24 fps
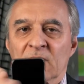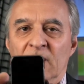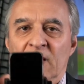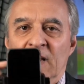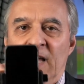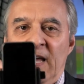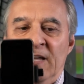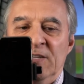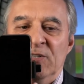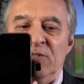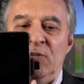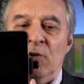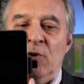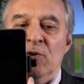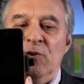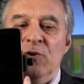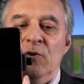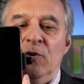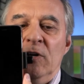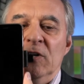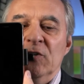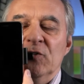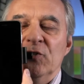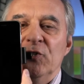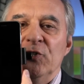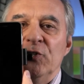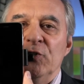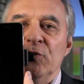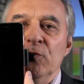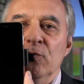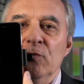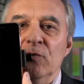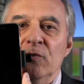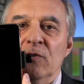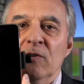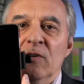and so you can
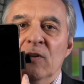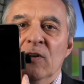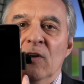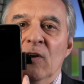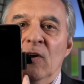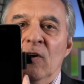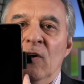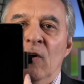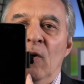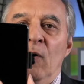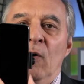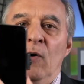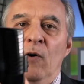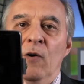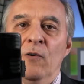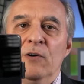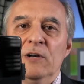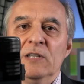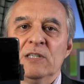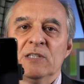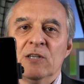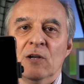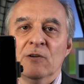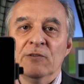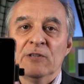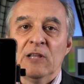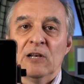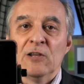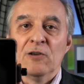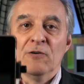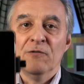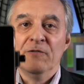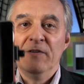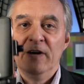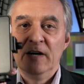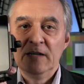shoot horizontally
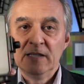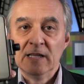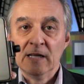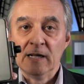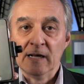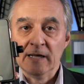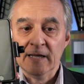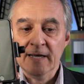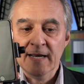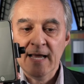or vertically.